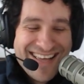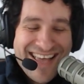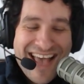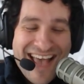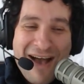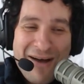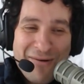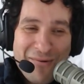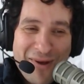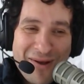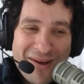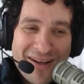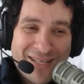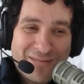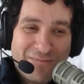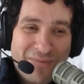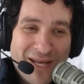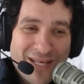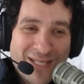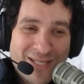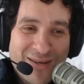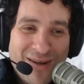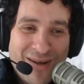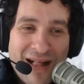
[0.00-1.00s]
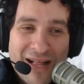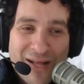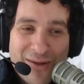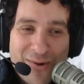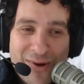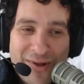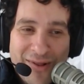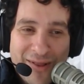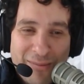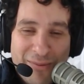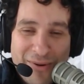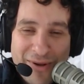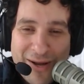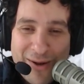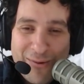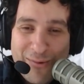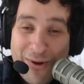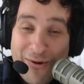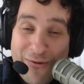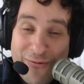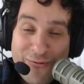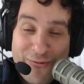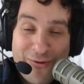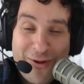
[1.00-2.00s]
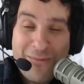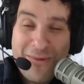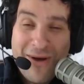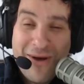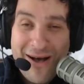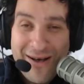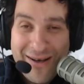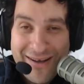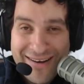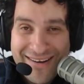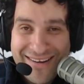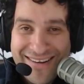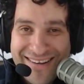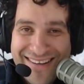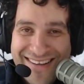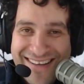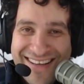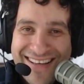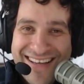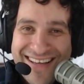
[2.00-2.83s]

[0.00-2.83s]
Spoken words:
Yeah, as Buster eloquently put it, we were freeballing.